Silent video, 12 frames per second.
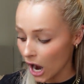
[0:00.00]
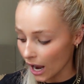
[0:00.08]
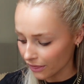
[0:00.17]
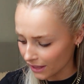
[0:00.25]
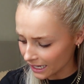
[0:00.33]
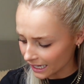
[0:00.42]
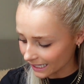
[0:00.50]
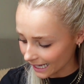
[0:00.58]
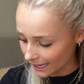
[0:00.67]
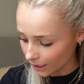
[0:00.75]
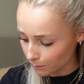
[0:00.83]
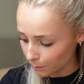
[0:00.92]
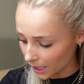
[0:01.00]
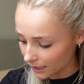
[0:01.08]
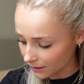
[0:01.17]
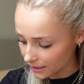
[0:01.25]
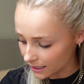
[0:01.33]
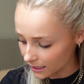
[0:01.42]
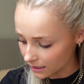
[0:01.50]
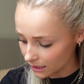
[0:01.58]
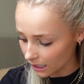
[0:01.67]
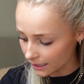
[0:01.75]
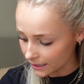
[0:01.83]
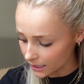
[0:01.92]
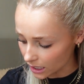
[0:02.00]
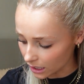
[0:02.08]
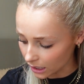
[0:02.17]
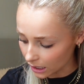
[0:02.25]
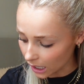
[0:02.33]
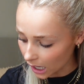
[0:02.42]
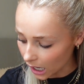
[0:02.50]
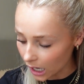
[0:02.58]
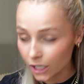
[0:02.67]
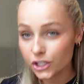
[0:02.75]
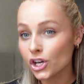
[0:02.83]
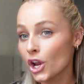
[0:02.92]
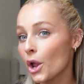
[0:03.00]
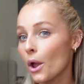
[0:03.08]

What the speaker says: I think again I'm wearing this in a size large,